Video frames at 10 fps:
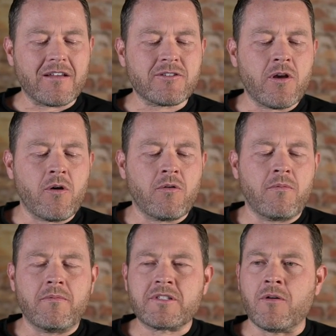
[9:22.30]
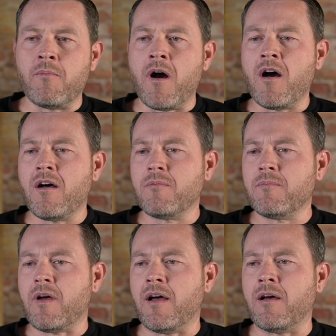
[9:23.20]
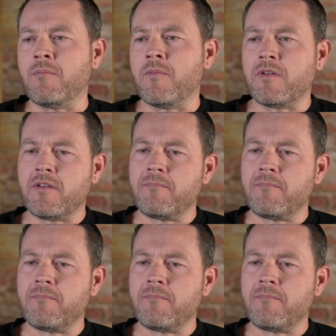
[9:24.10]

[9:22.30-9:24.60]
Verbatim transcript: So, so mom um,